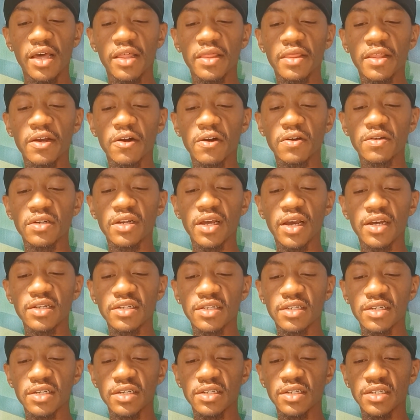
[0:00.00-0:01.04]
They're
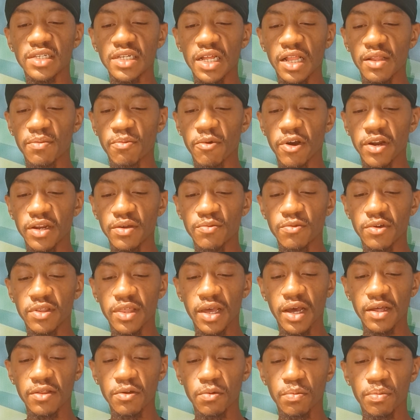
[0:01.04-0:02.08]
dancing and celebrating with
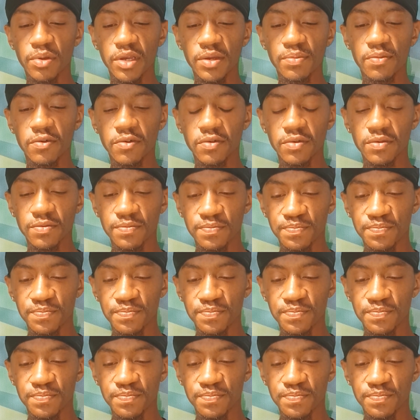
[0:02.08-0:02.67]
other people.